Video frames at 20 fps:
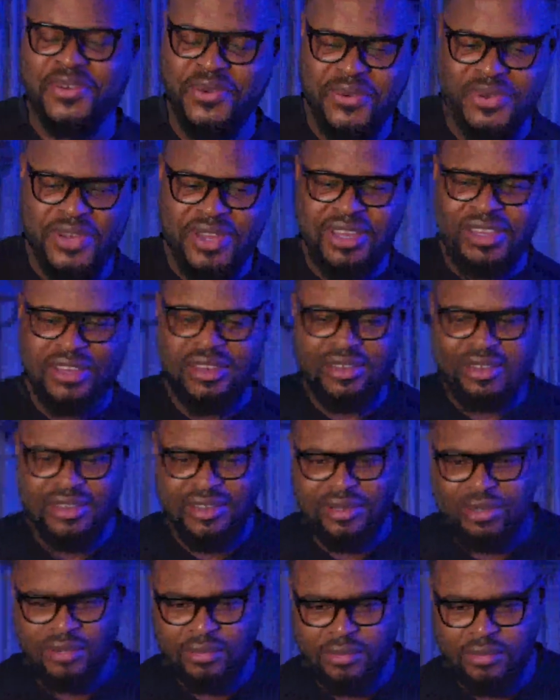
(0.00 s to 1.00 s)
So
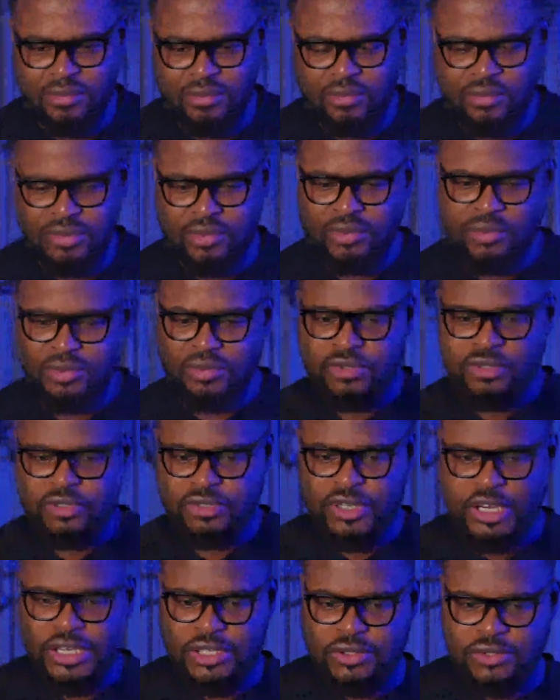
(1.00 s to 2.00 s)

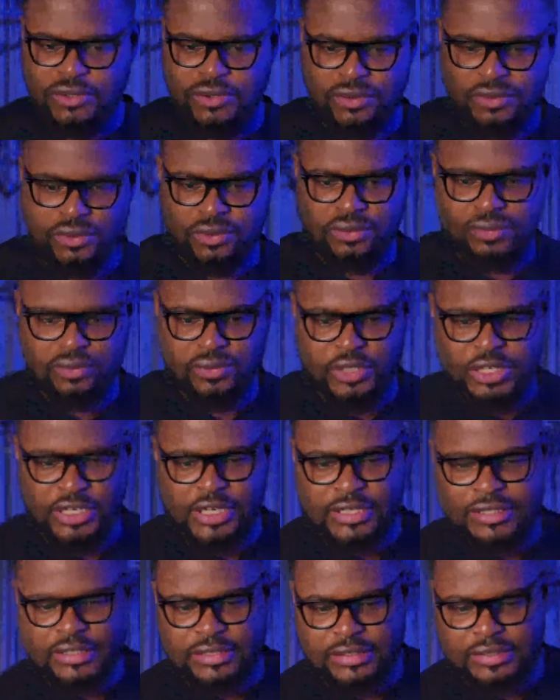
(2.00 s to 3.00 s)
we'll try
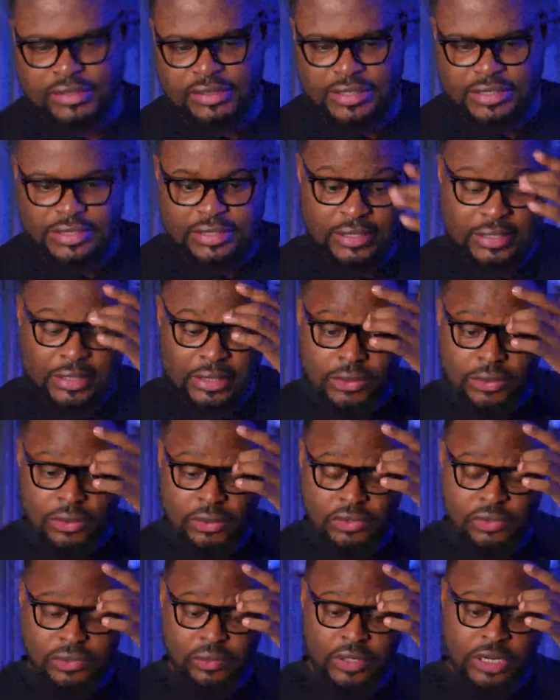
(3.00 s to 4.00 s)
to get
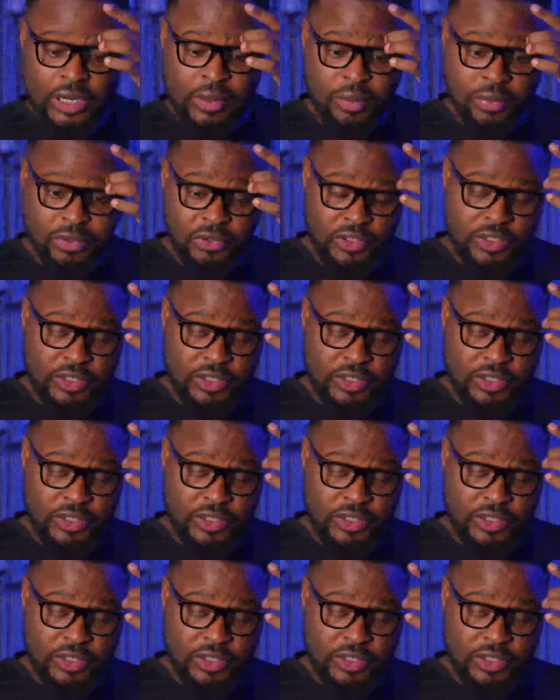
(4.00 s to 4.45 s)
it across, so we